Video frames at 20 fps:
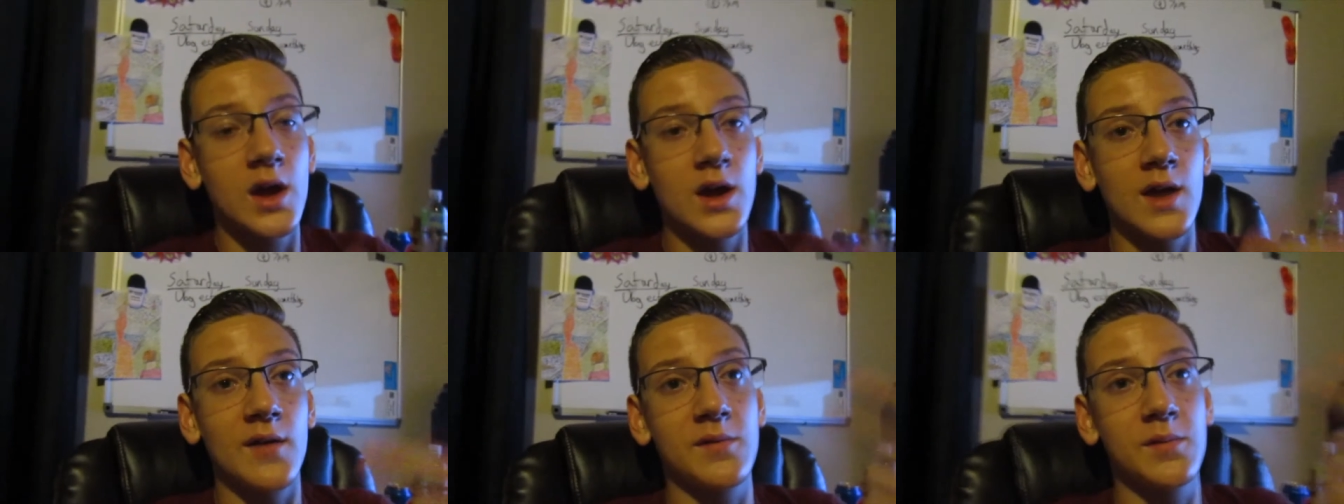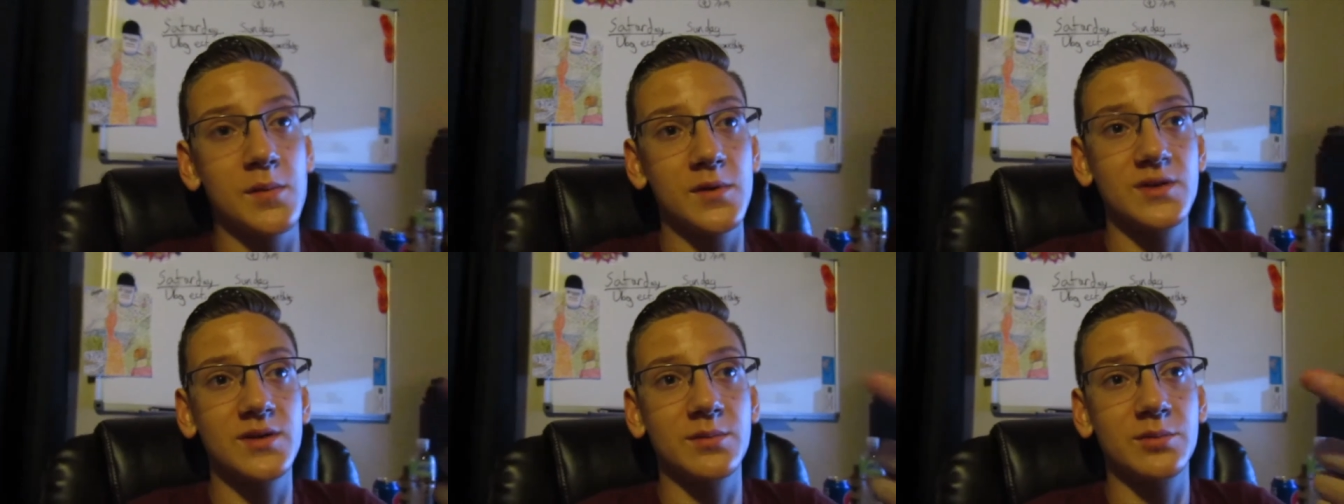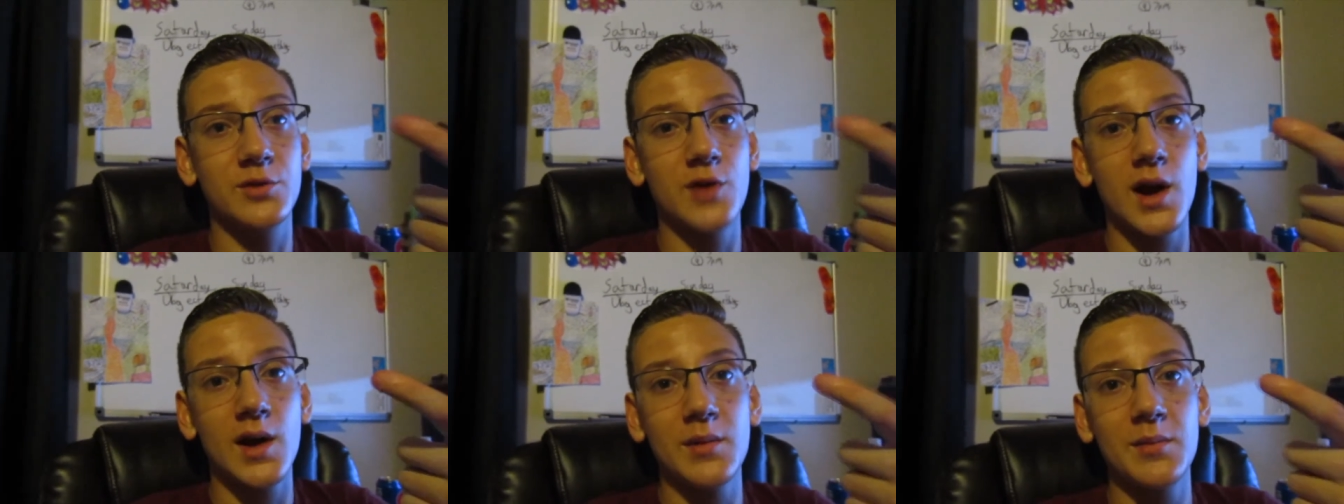You have to be
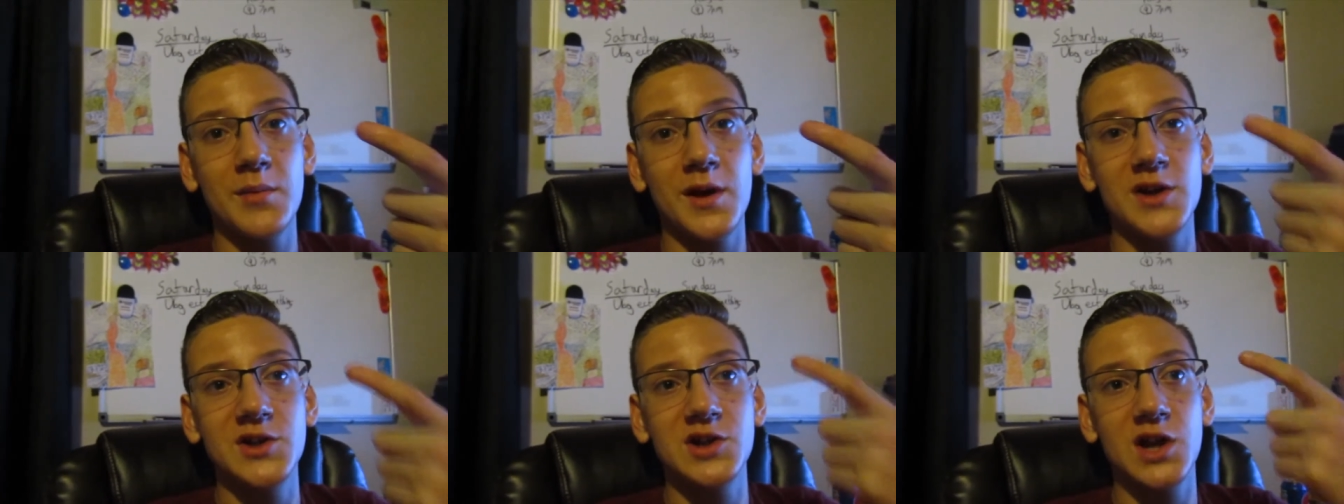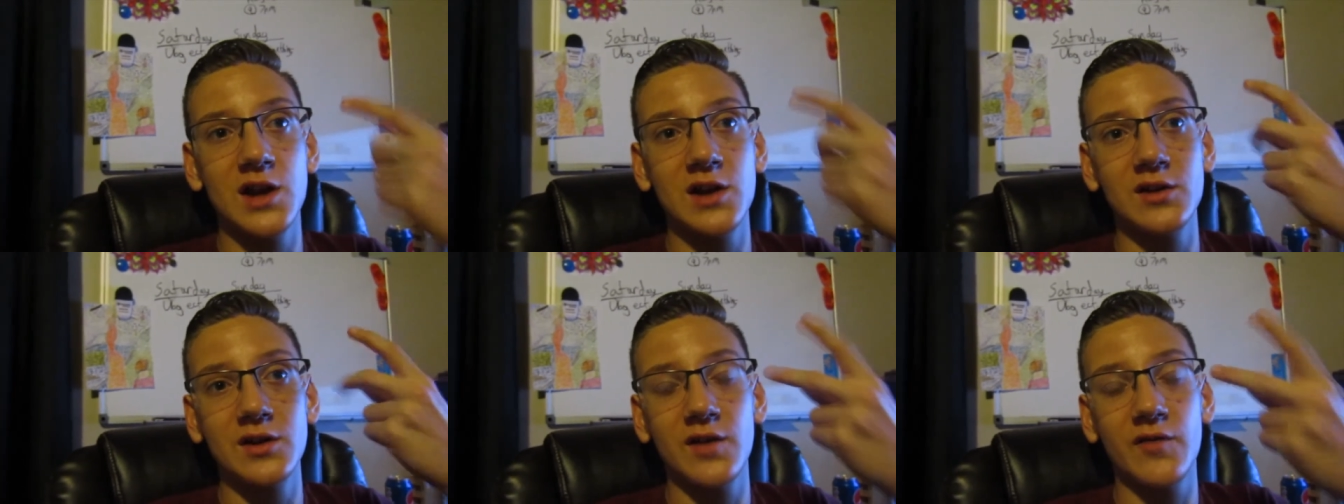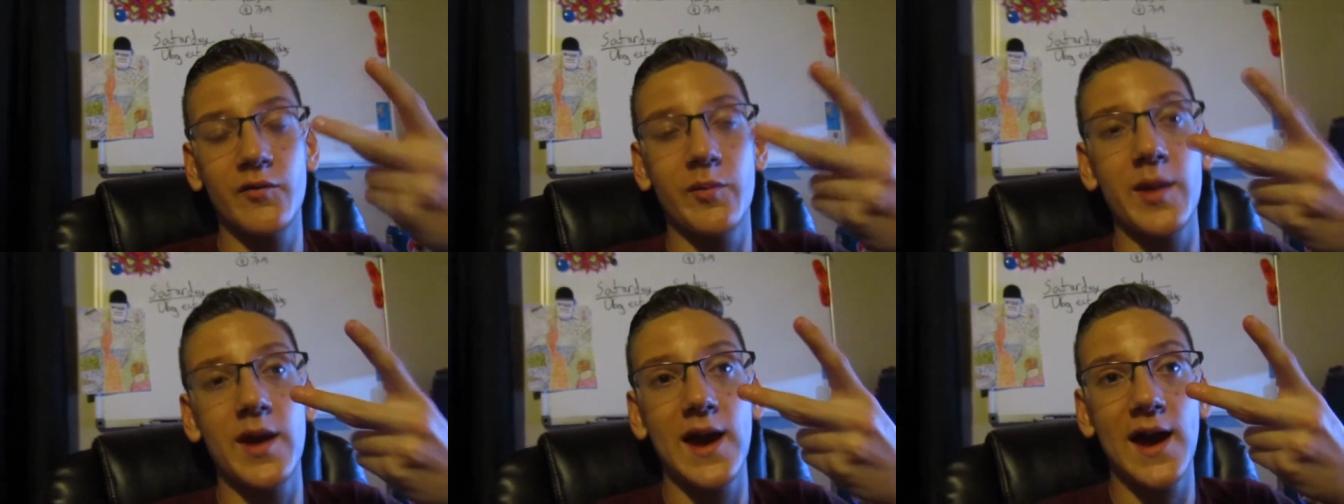subscribed to my channel. You
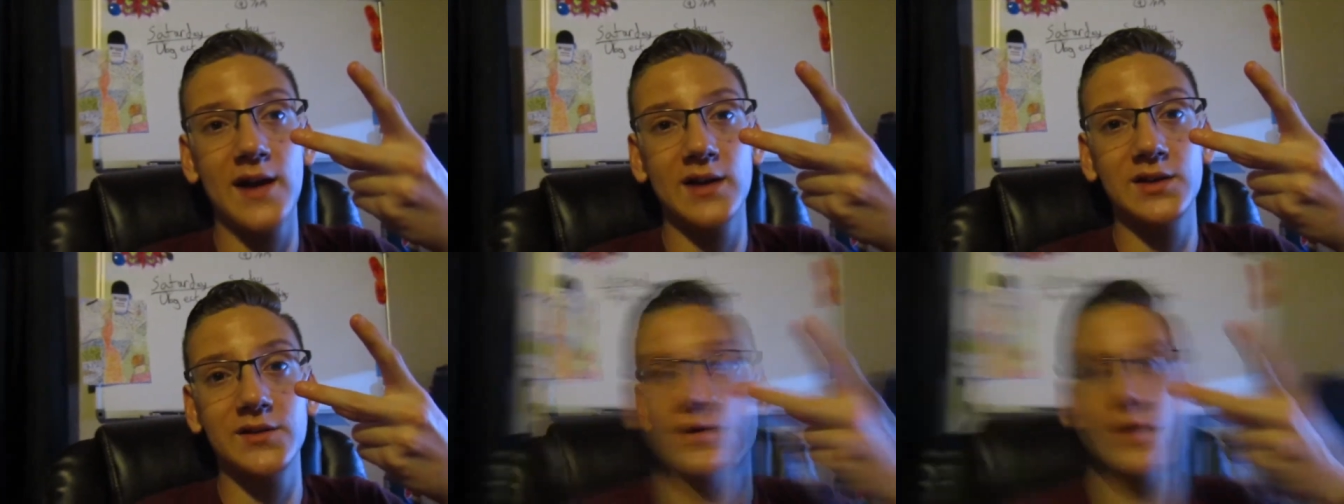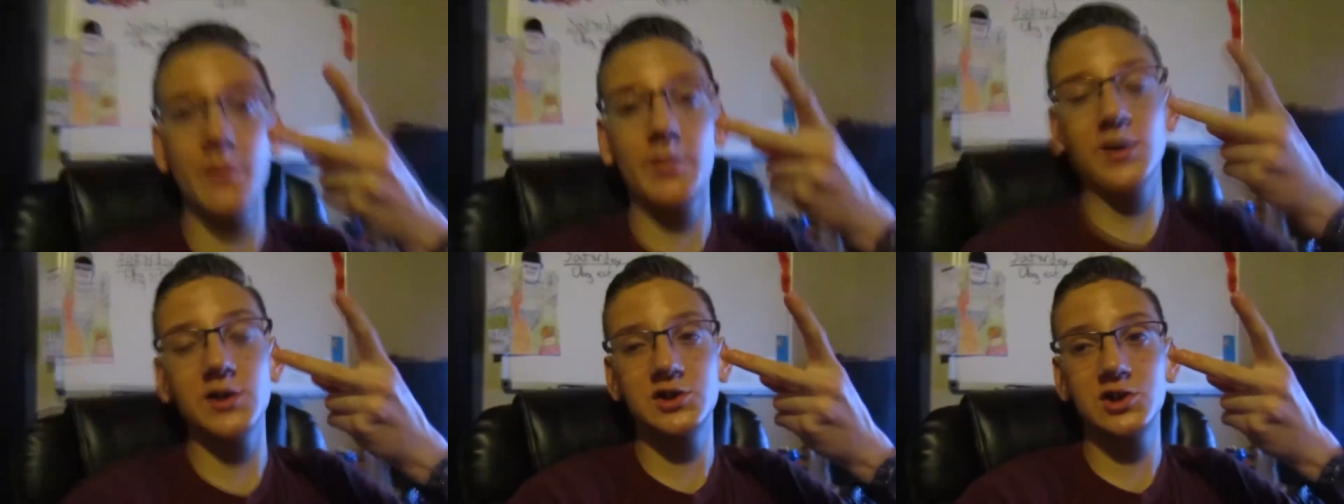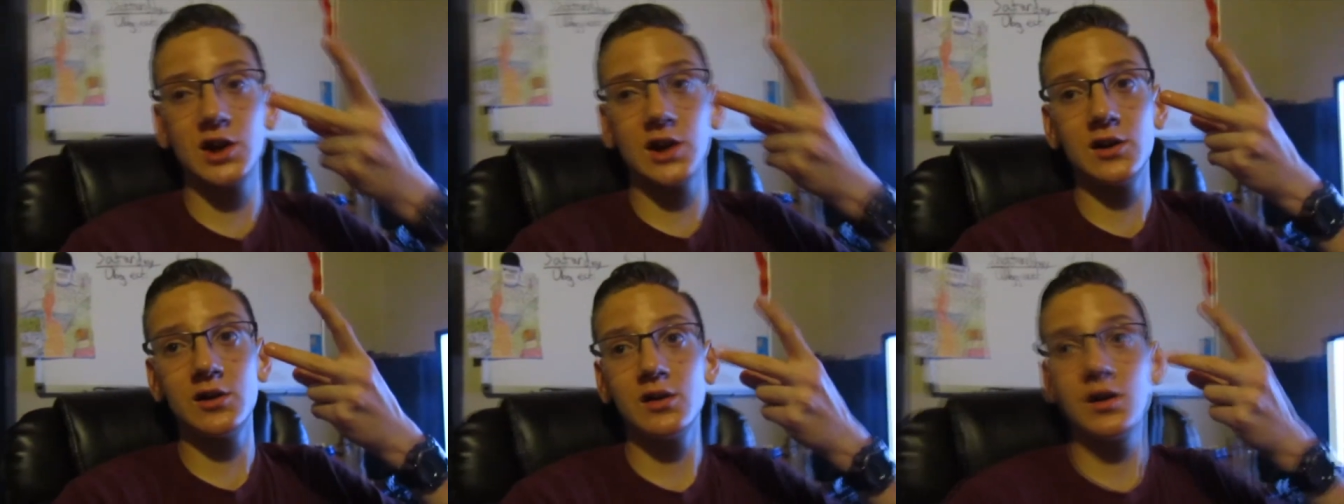have to be active on my
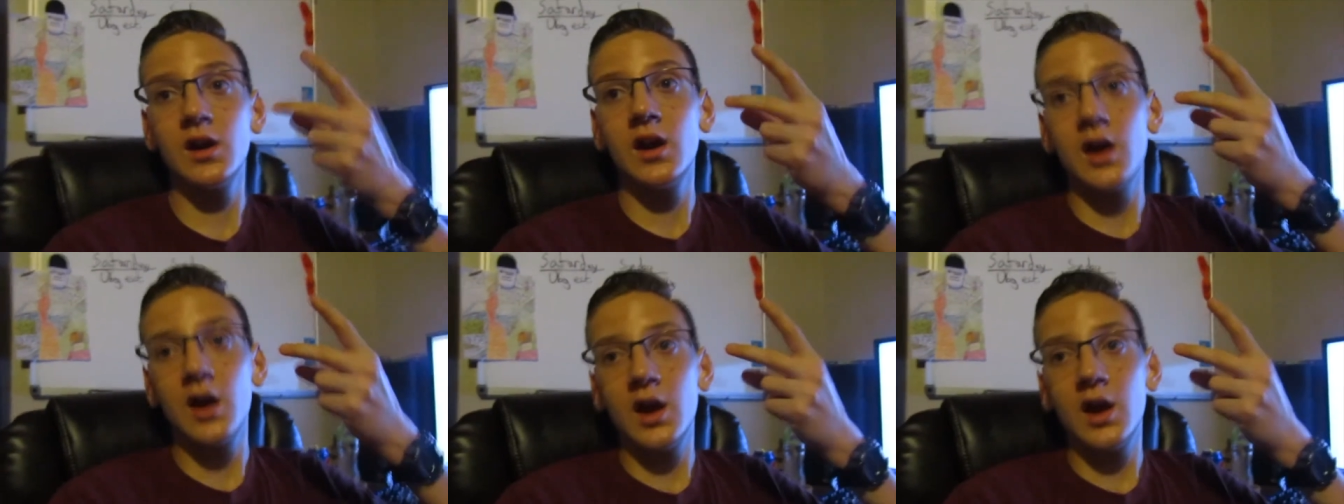channel.